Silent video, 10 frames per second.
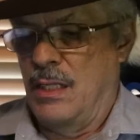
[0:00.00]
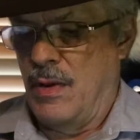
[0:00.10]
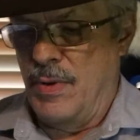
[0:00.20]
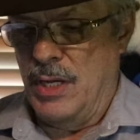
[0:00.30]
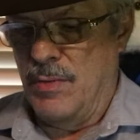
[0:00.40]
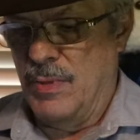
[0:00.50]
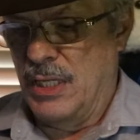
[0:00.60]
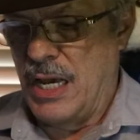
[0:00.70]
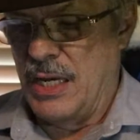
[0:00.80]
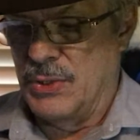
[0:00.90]
I mean, it'd be
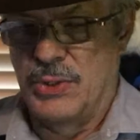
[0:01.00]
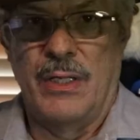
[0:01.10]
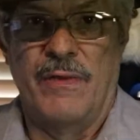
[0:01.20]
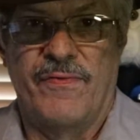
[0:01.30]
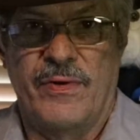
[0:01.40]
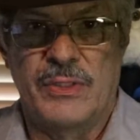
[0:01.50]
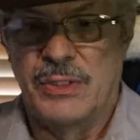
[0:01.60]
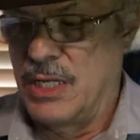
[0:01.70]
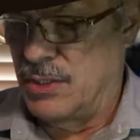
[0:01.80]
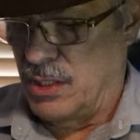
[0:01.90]
kind of silly for us
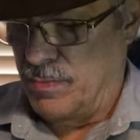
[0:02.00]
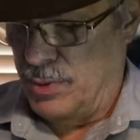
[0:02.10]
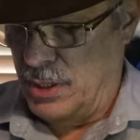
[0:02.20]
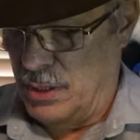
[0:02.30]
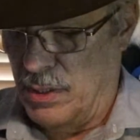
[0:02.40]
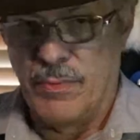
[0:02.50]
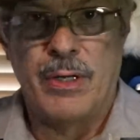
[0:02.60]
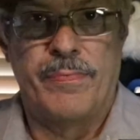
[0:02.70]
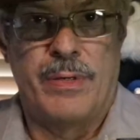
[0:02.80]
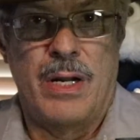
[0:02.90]
not to complete
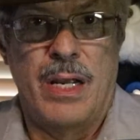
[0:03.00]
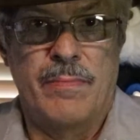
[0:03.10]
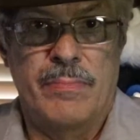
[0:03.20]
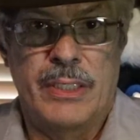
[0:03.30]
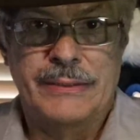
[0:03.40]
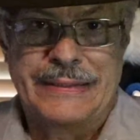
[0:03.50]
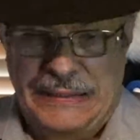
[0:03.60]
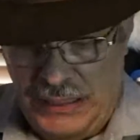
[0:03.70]
Liberty Prime, but